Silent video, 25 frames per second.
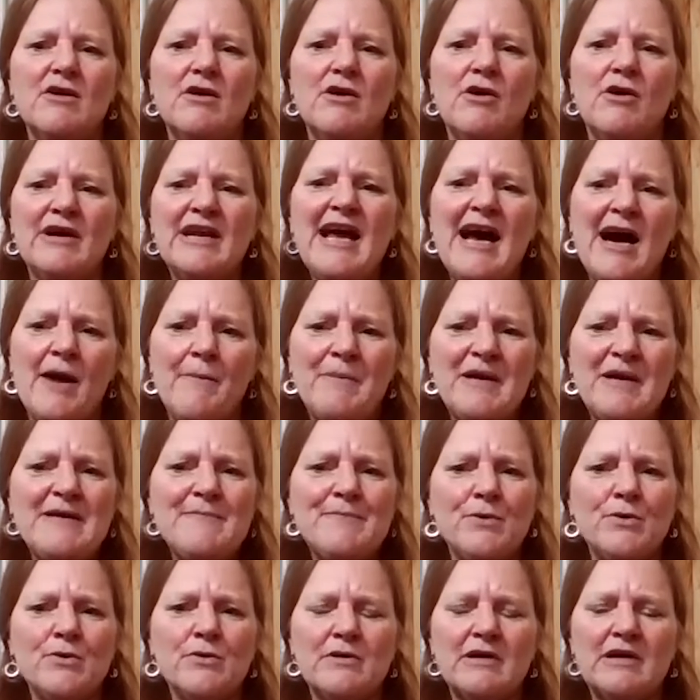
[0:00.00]
on how
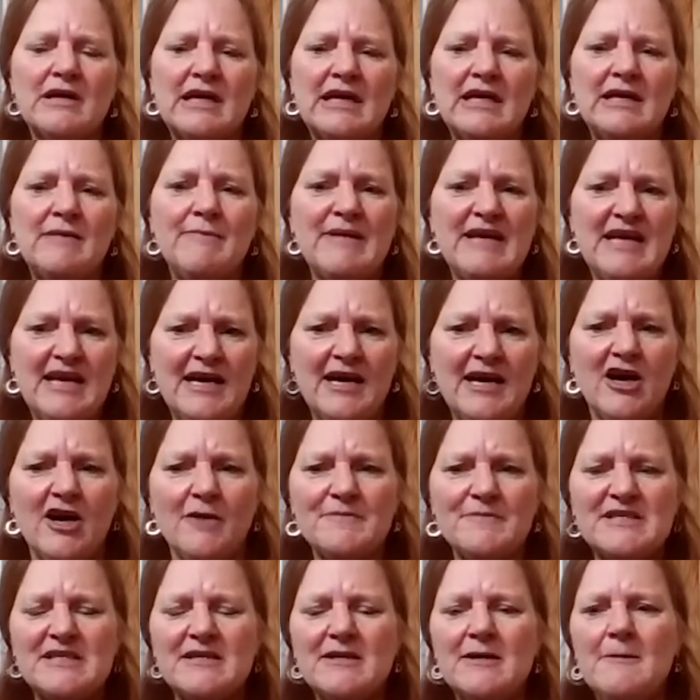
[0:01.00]
people can be
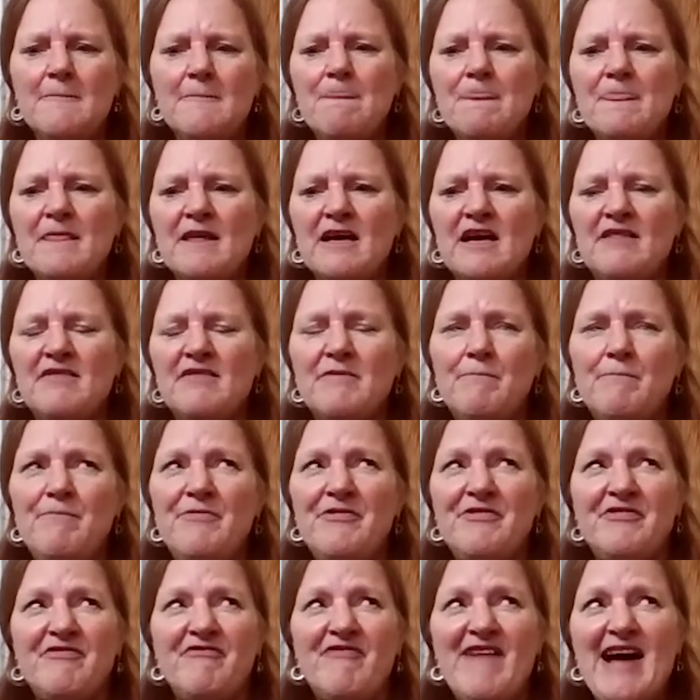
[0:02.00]
helped. And the
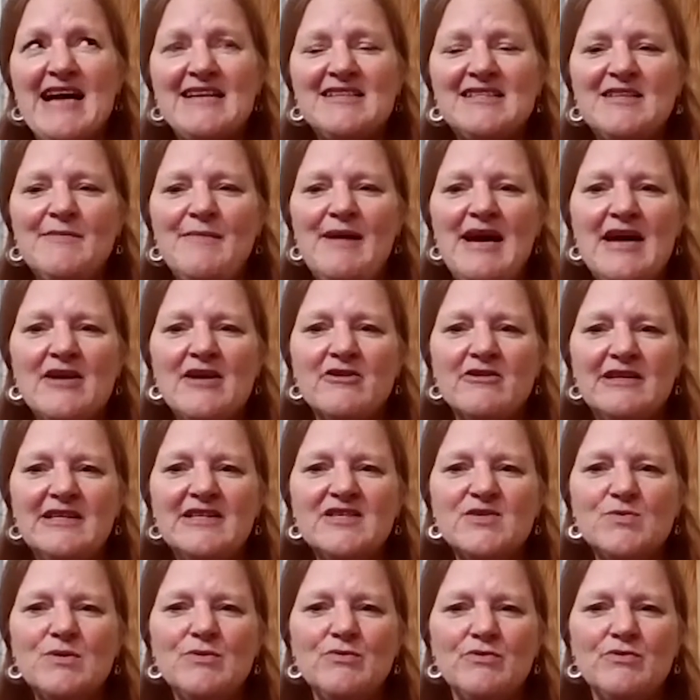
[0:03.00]
fact of the matter
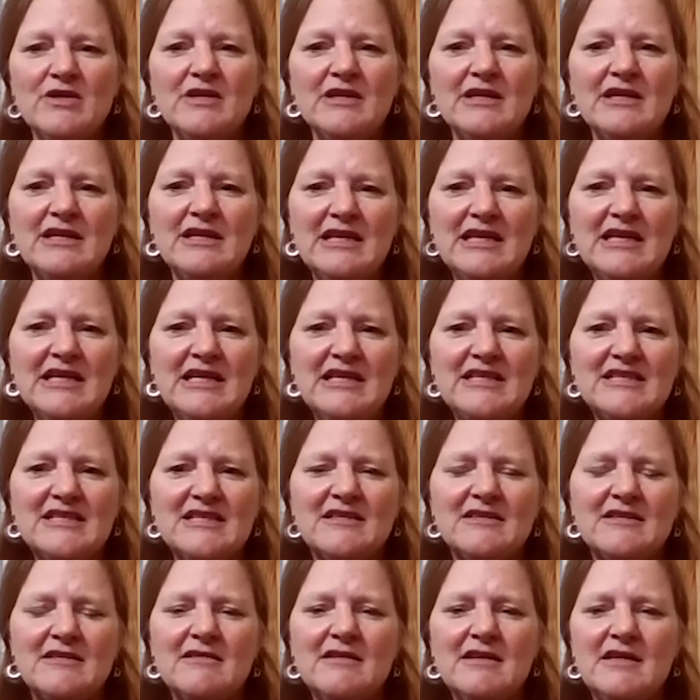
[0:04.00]
is, we really need
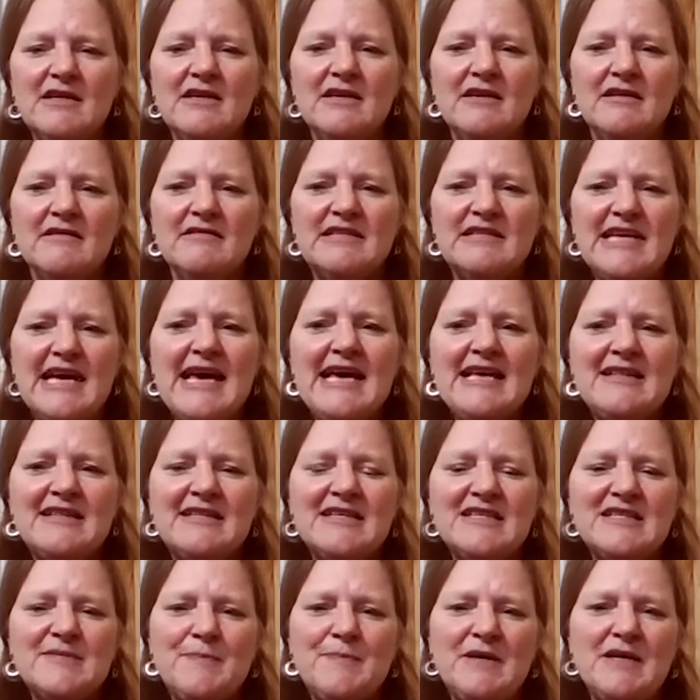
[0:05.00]
to take
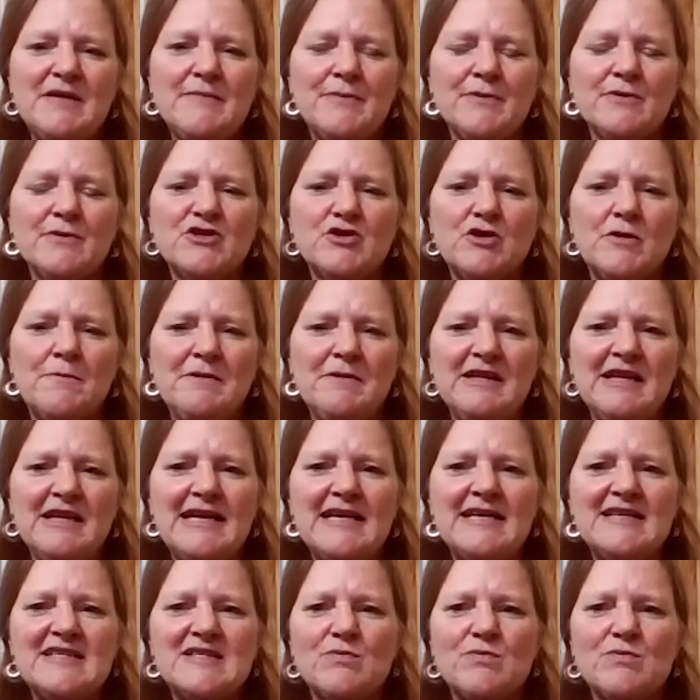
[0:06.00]
these people to a
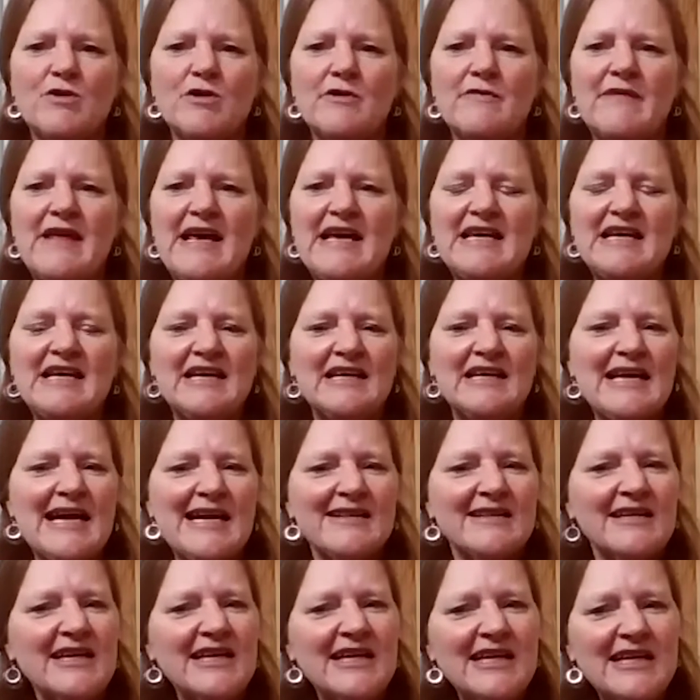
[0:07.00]
place where they can get out
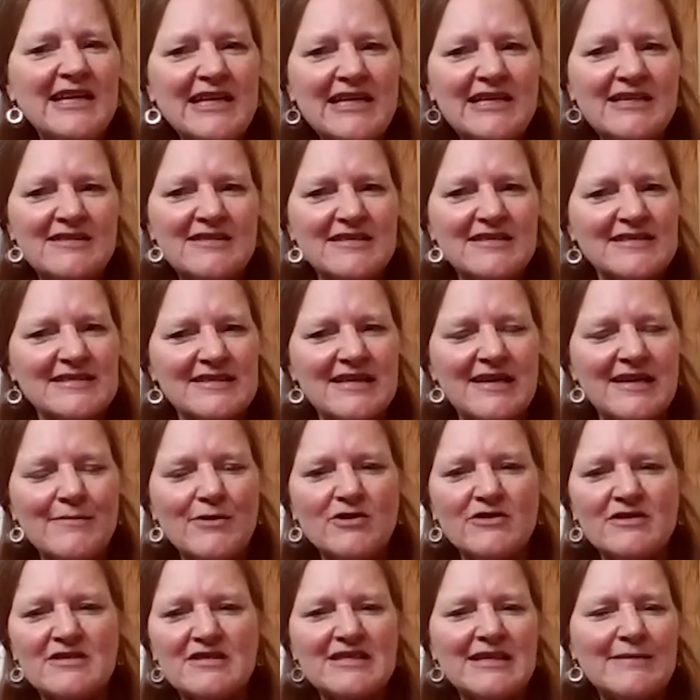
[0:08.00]
of the heat this
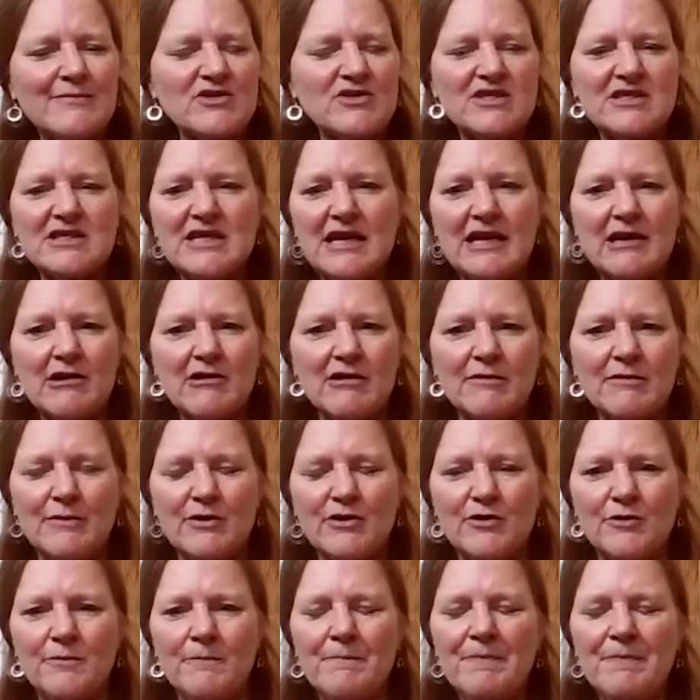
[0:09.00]
summer. The summer's
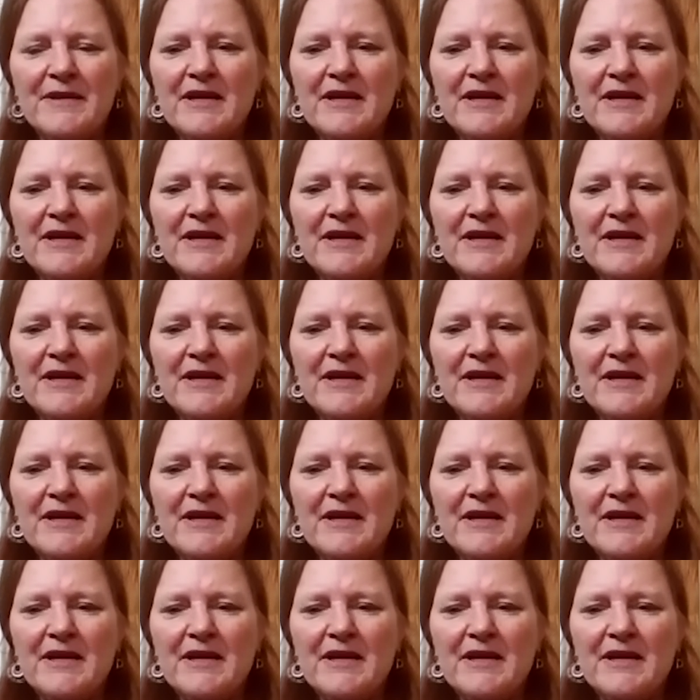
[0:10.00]
terrible.